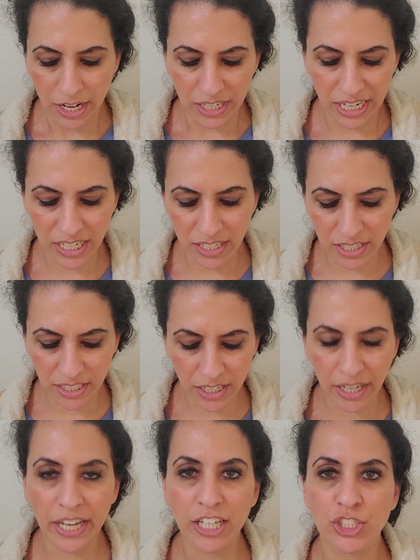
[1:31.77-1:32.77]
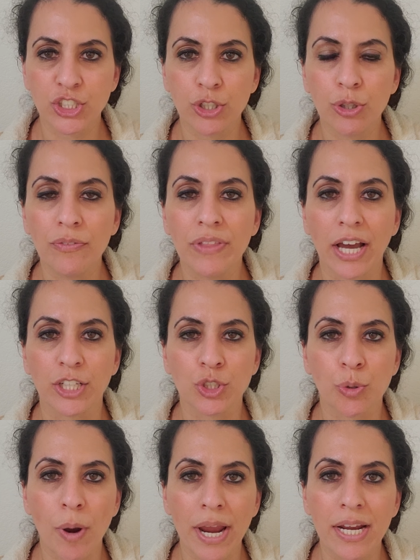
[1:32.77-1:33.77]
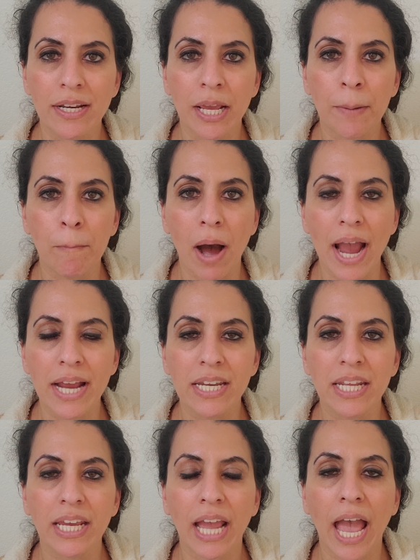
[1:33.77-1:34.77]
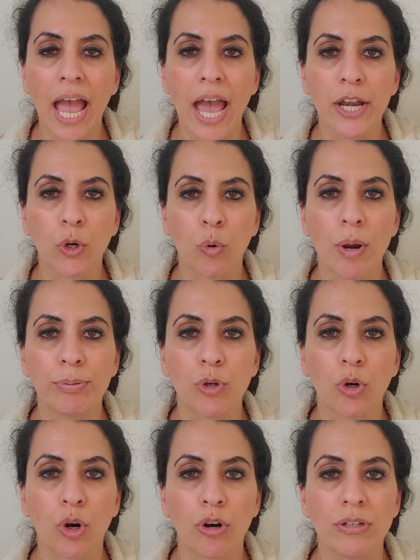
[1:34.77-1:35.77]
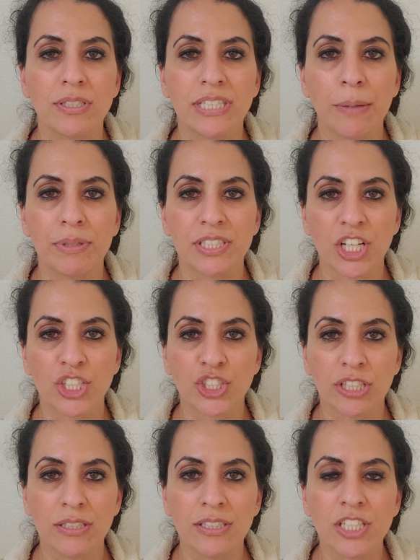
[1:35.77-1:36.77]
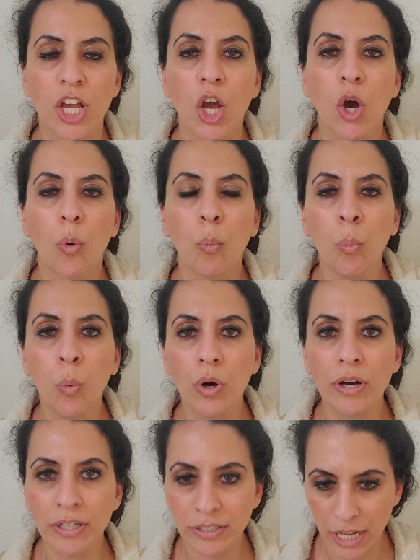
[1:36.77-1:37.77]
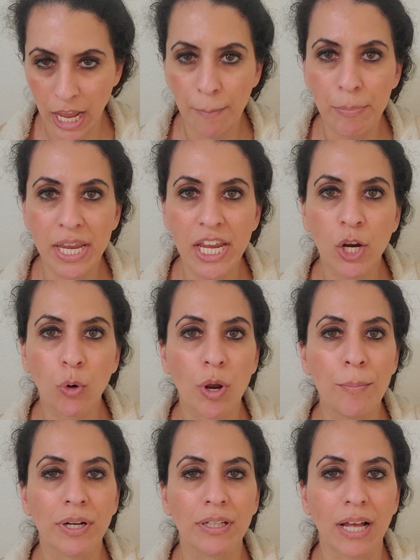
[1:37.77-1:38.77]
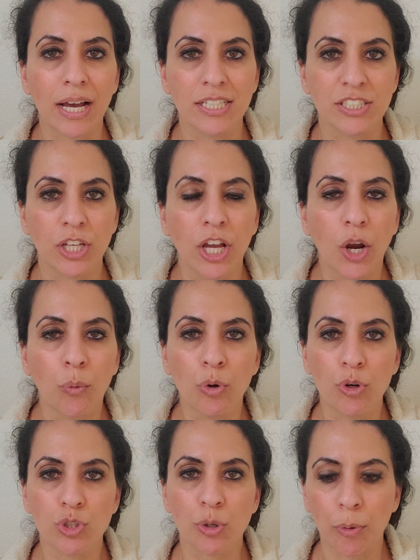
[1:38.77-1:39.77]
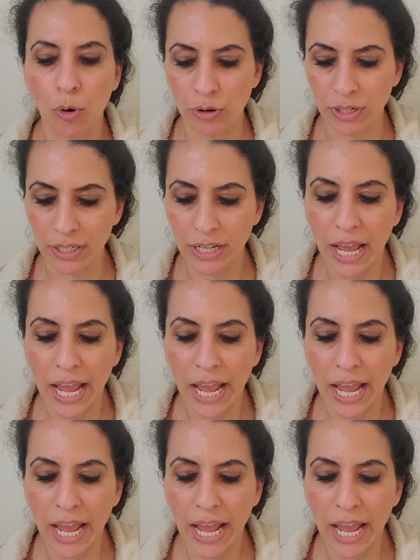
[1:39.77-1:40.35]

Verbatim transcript: India issued that trading, mining, and cryptocurrency possessions would be criminalized, Reuters reported.